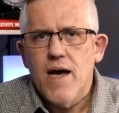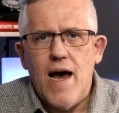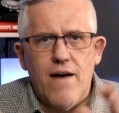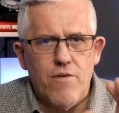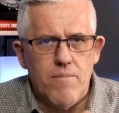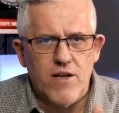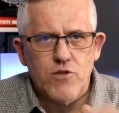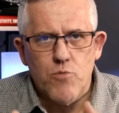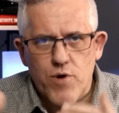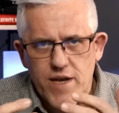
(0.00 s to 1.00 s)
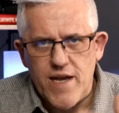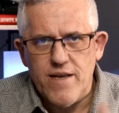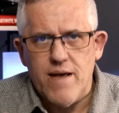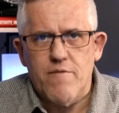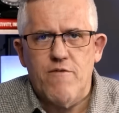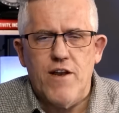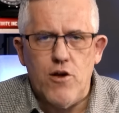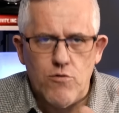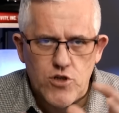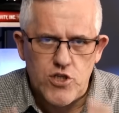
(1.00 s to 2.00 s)
I have a much more in-depth
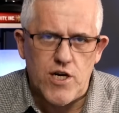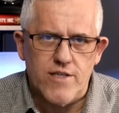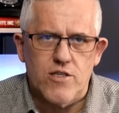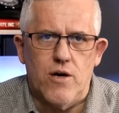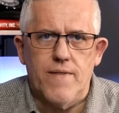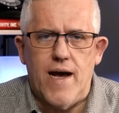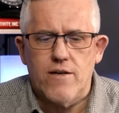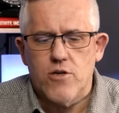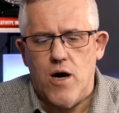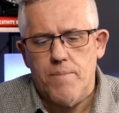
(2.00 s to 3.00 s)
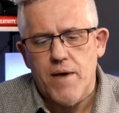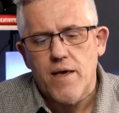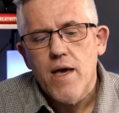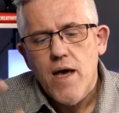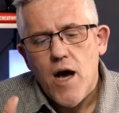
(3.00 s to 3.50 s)
video just on that topic.